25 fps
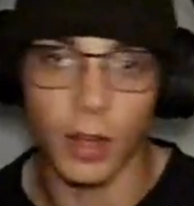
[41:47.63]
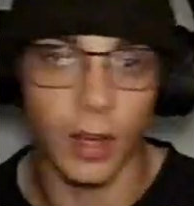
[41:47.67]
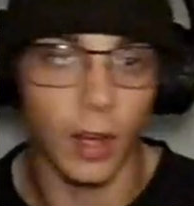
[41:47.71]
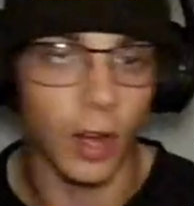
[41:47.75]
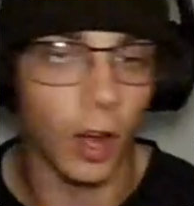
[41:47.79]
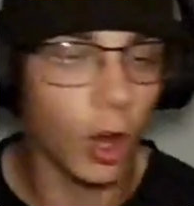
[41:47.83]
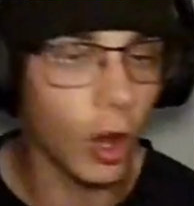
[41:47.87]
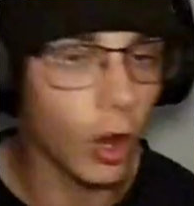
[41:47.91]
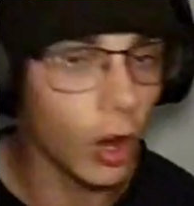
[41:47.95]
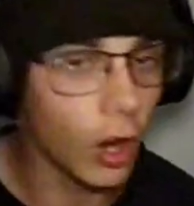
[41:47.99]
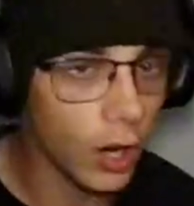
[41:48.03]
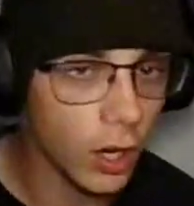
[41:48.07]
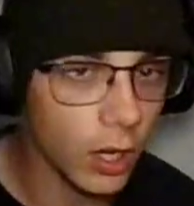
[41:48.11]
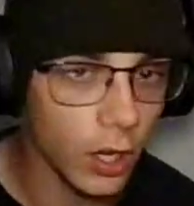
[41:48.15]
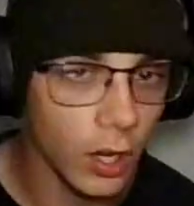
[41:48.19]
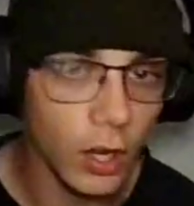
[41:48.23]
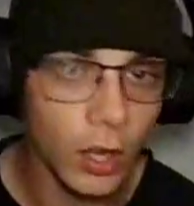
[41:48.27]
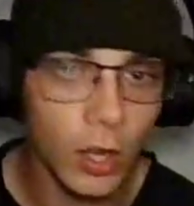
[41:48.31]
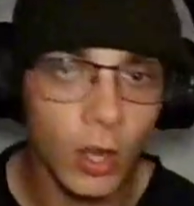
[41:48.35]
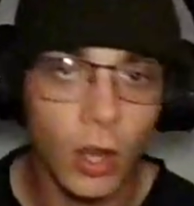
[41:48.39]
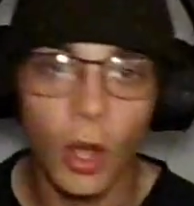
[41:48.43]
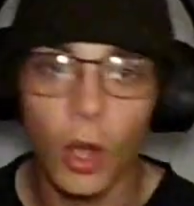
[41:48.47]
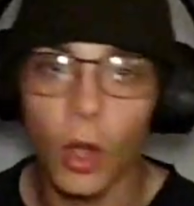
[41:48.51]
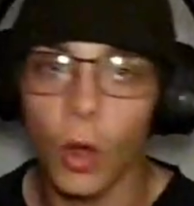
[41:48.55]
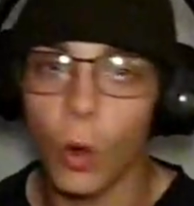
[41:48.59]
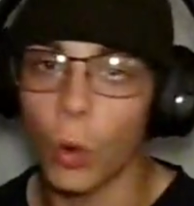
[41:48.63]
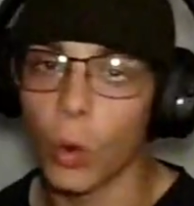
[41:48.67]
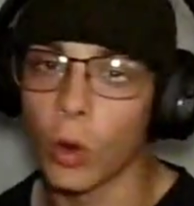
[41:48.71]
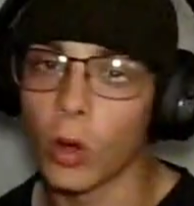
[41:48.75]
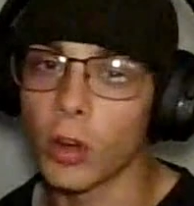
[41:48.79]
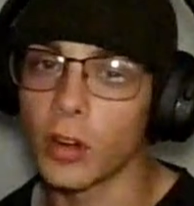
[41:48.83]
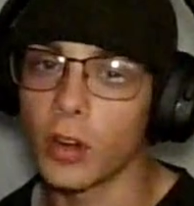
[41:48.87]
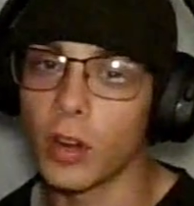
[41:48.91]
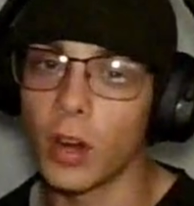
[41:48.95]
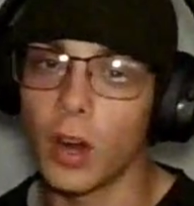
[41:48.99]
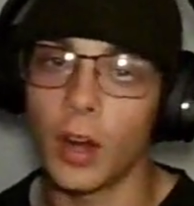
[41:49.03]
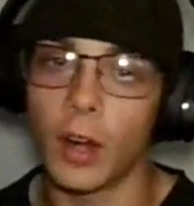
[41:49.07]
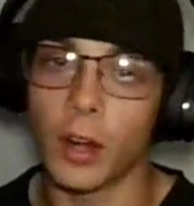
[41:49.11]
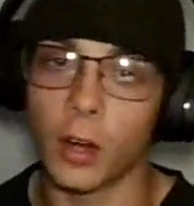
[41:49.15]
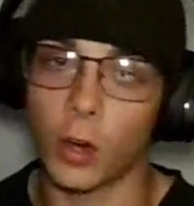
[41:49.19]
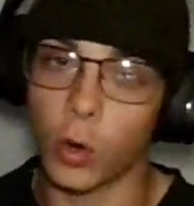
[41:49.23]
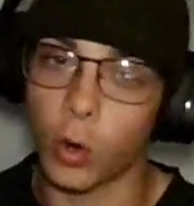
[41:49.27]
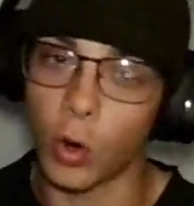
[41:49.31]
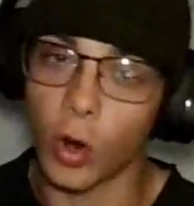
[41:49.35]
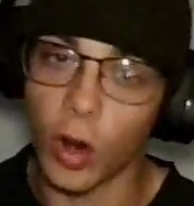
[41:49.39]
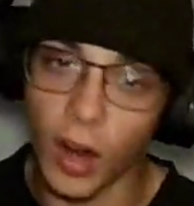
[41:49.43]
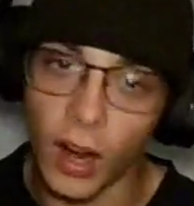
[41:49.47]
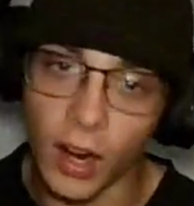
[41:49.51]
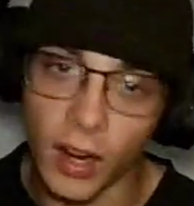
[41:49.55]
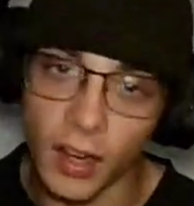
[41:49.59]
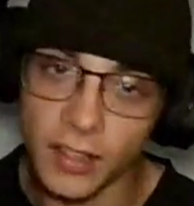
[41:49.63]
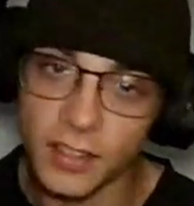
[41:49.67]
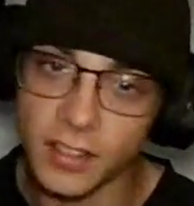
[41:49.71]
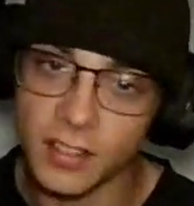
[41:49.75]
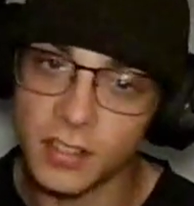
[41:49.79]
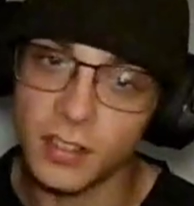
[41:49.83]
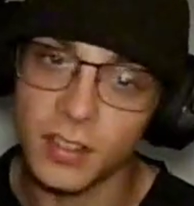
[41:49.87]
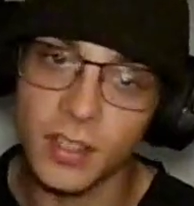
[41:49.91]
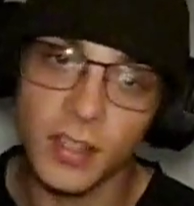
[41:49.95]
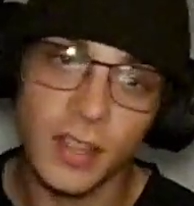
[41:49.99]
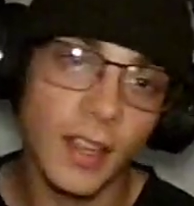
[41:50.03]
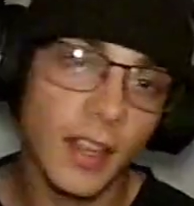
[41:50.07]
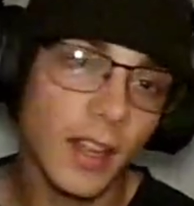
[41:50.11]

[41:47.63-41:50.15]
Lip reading: hook or a cross,